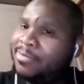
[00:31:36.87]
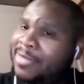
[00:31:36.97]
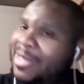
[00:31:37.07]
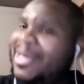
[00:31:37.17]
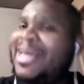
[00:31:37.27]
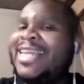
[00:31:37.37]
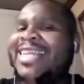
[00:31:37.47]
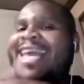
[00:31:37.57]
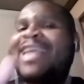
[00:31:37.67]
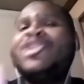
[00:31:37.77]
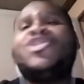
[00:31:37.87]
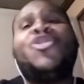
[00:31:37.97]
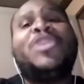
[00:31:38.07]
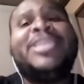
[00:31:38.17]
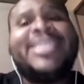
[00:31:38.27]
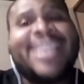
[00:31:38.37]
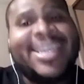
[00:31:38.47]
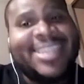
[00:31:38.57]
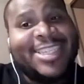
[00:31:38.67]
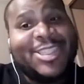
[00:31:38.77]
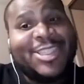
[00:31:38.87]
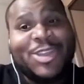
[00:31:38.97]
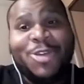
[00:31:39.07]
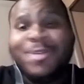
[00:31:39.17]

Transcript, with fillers: to everybody? Like Shorty said this too.